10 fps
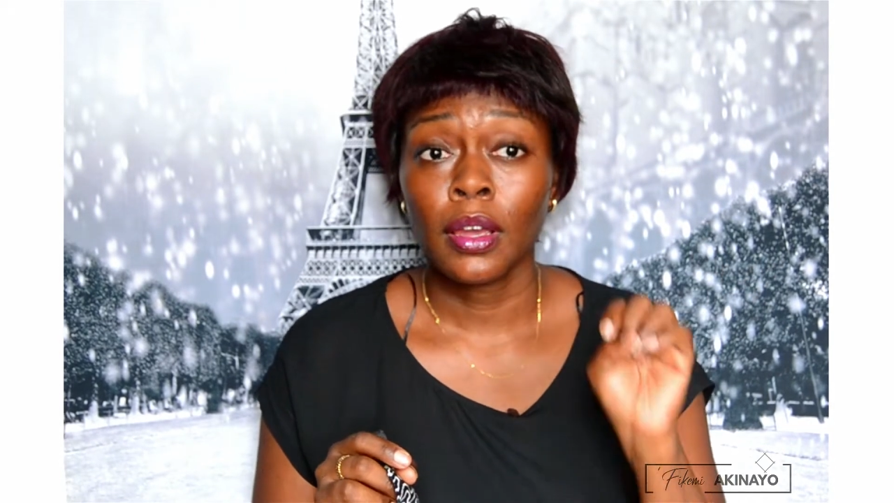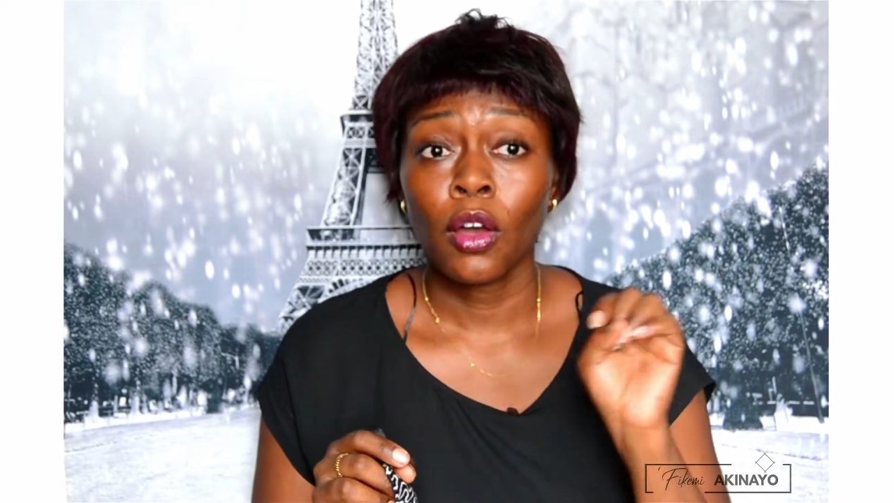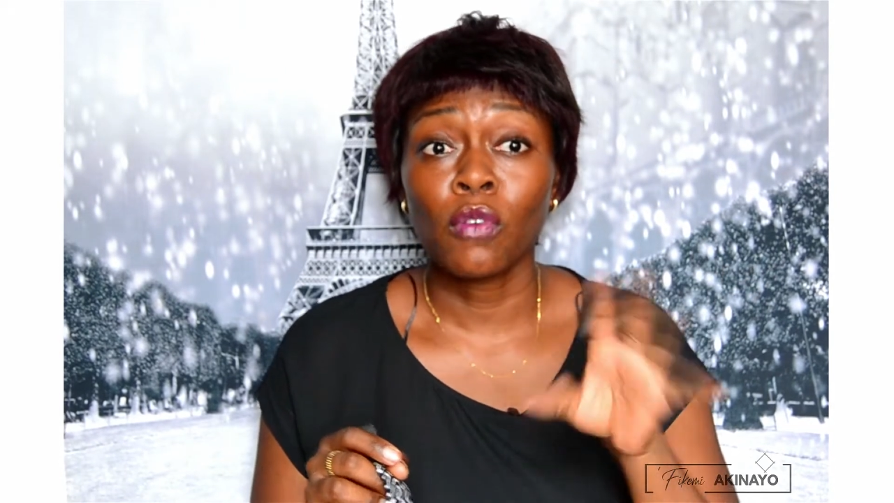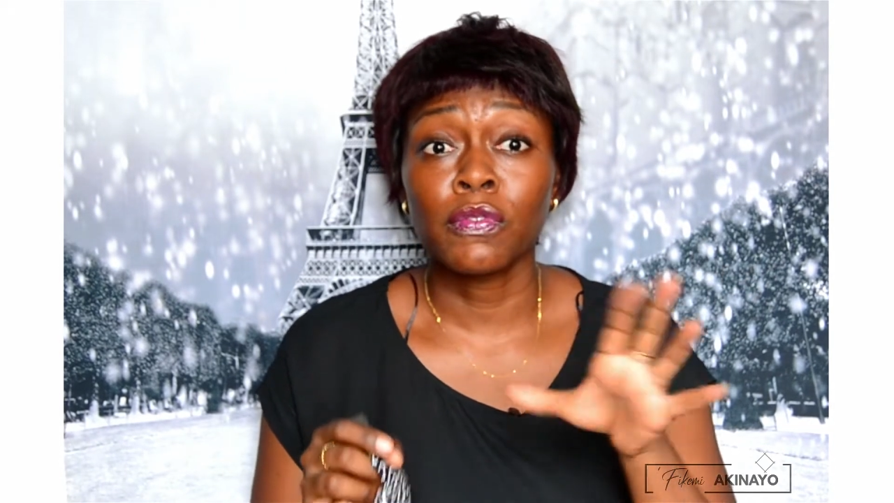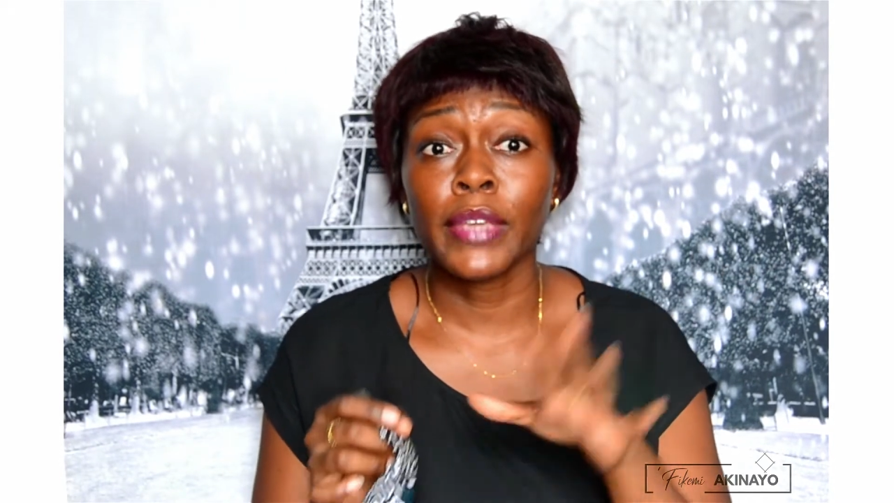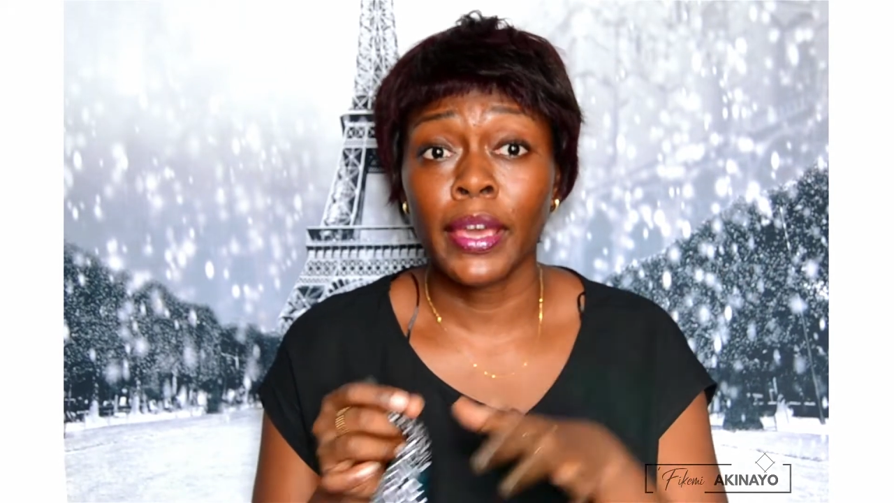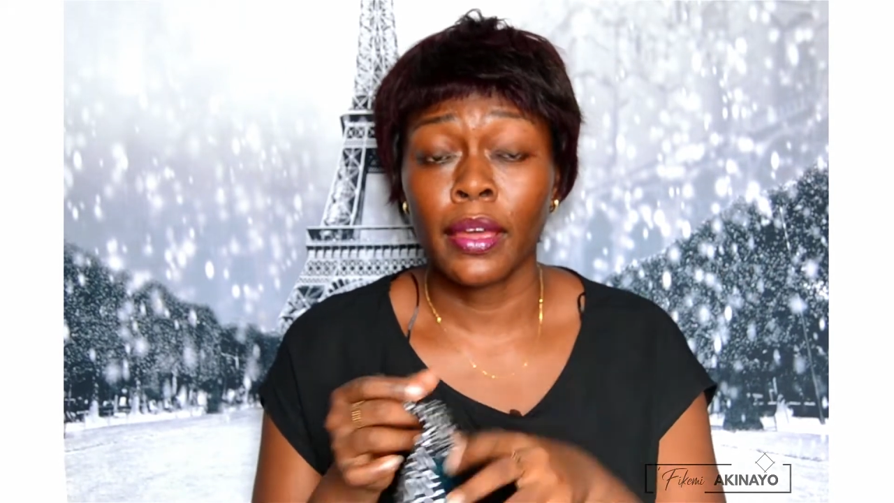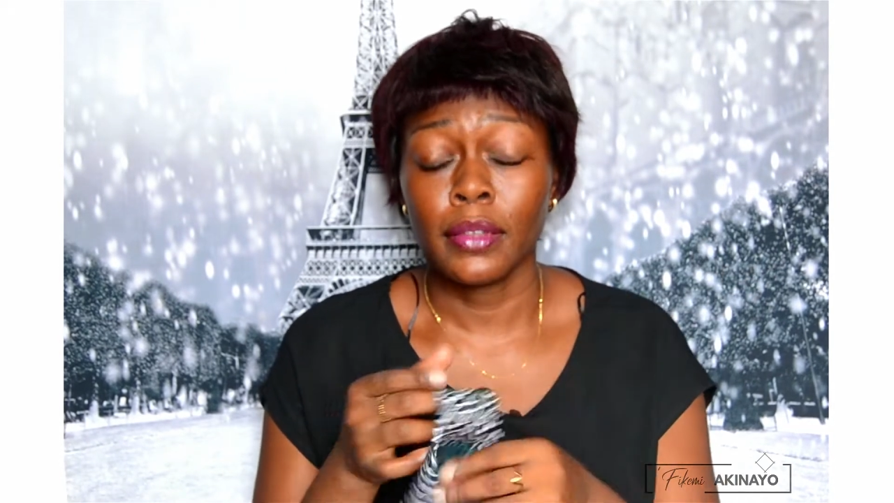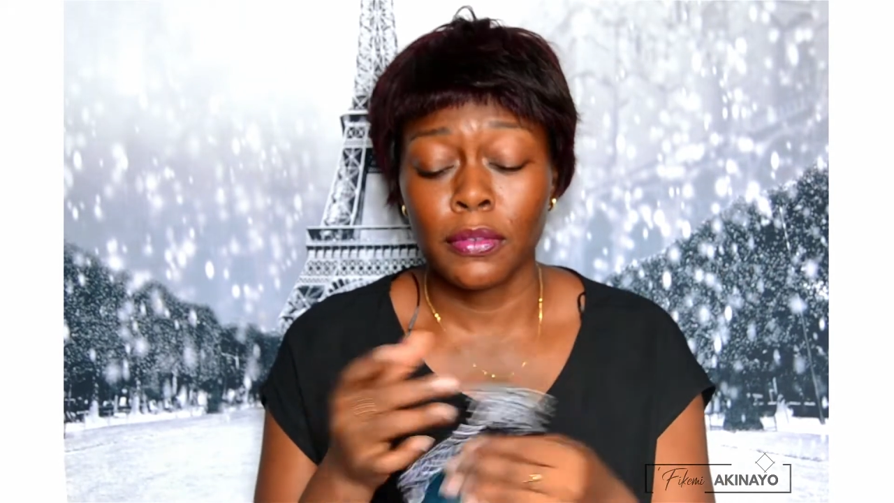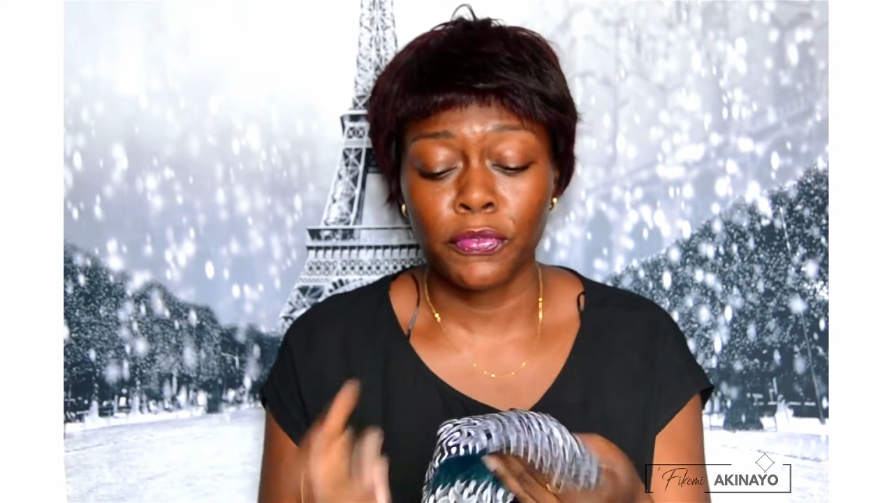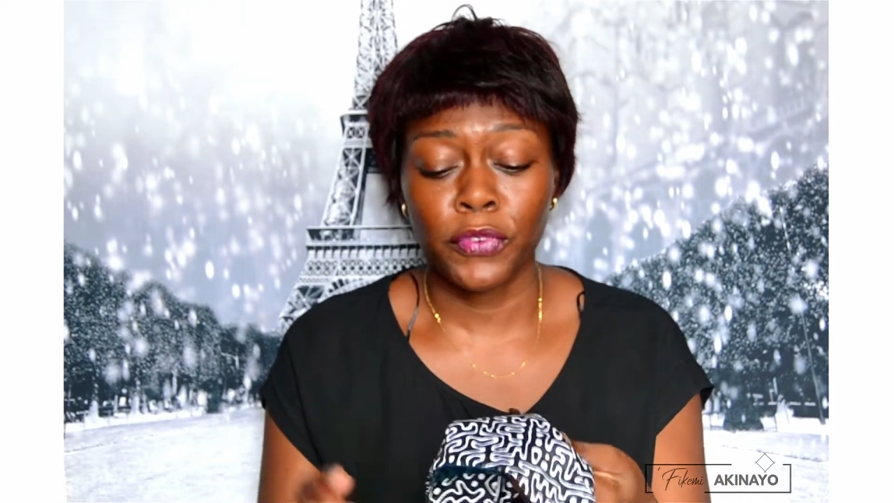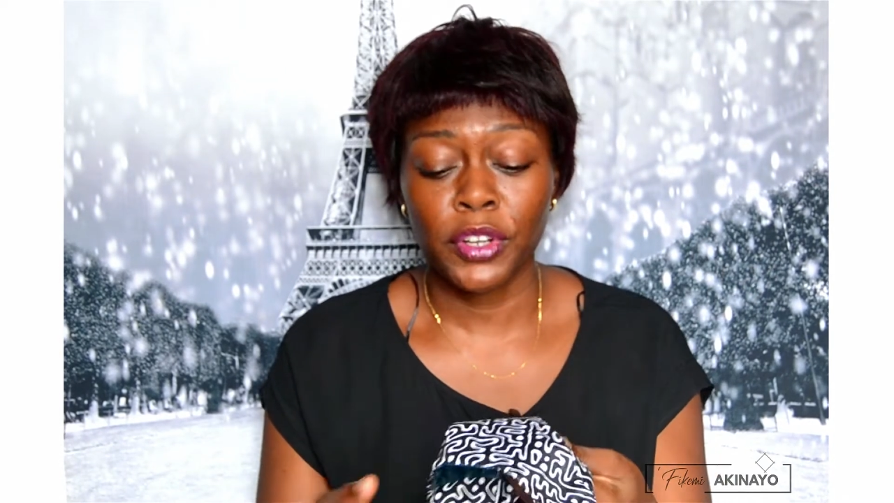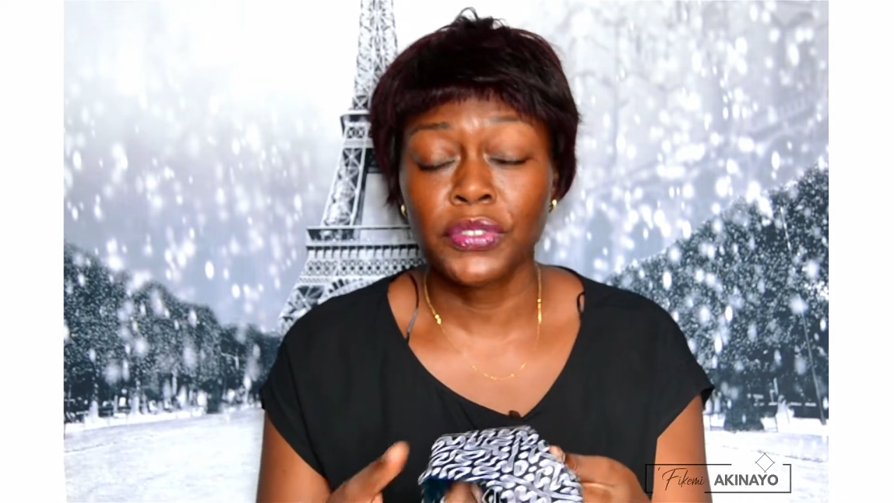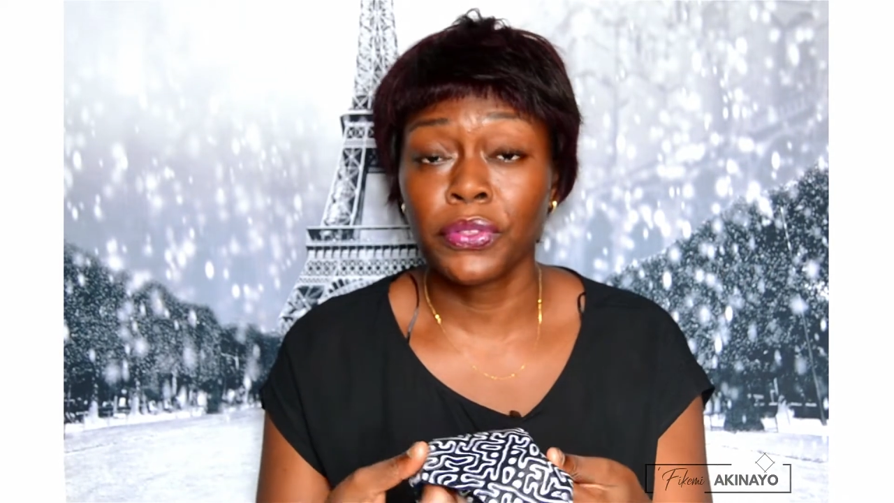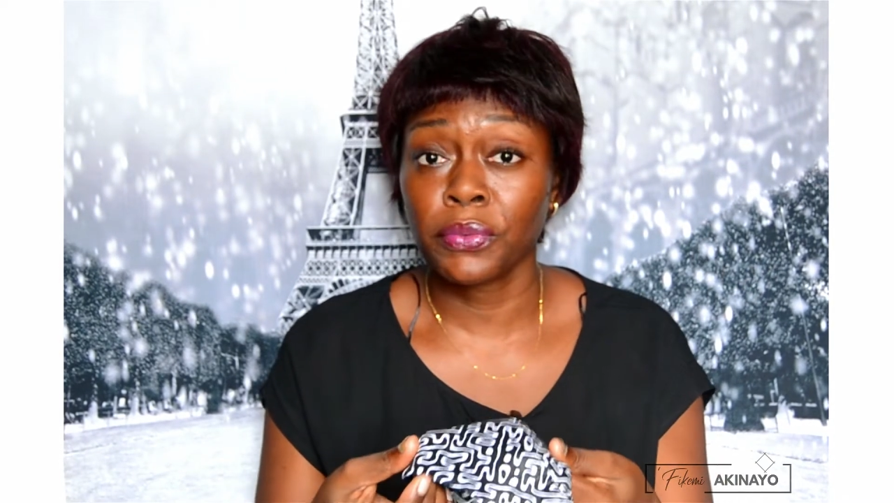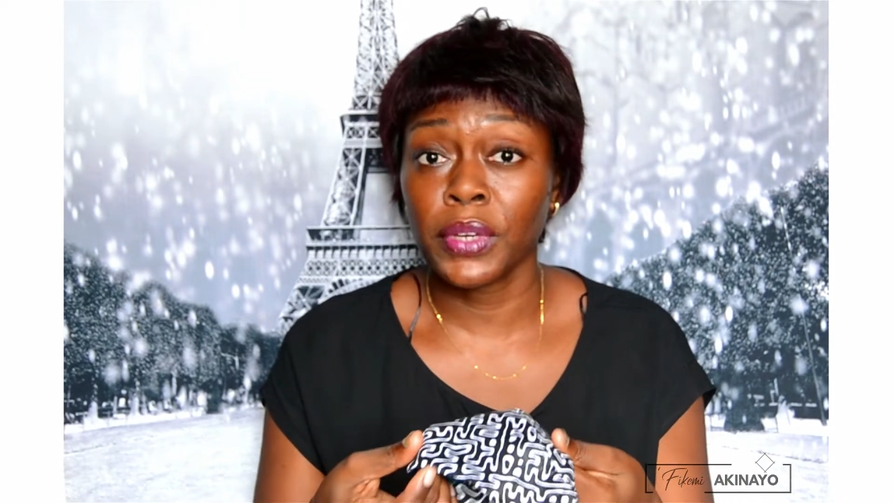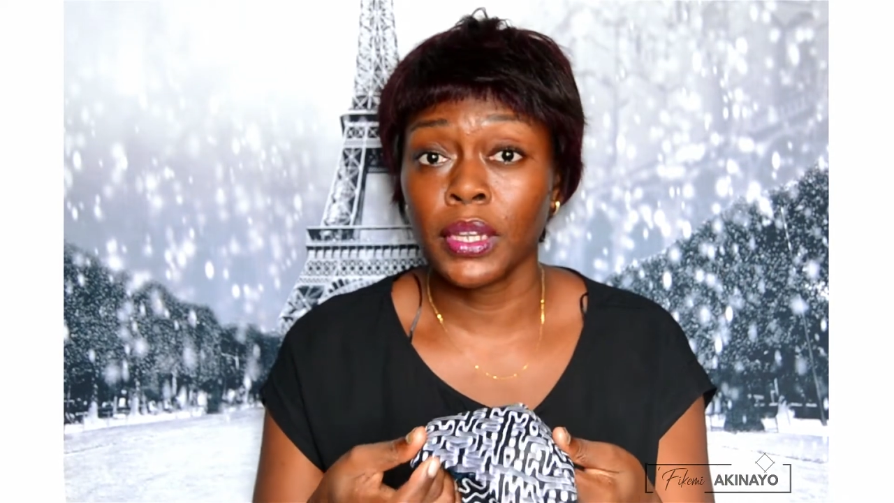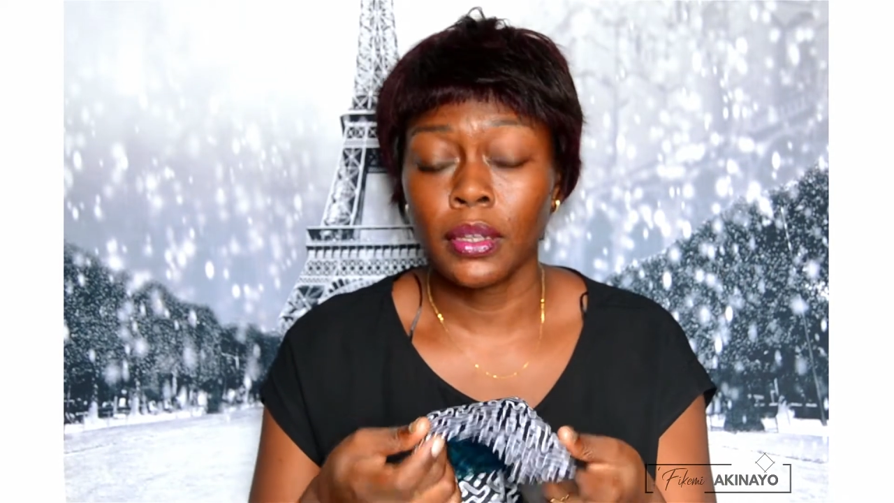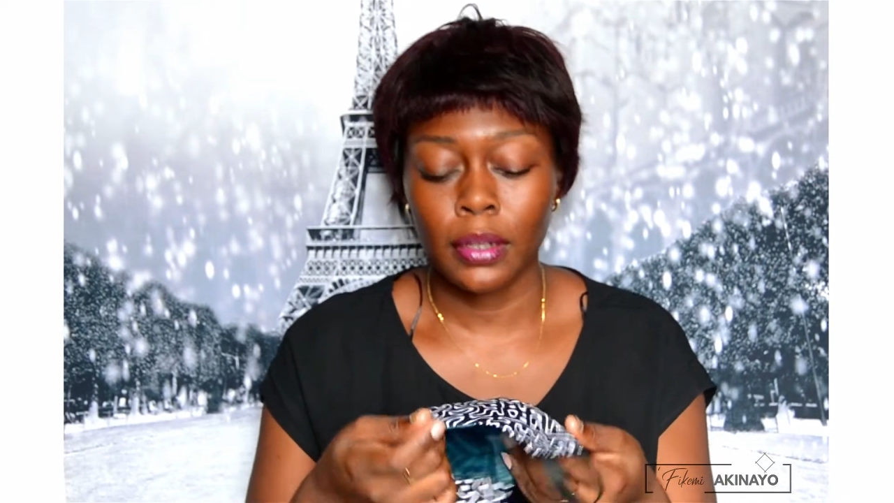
3,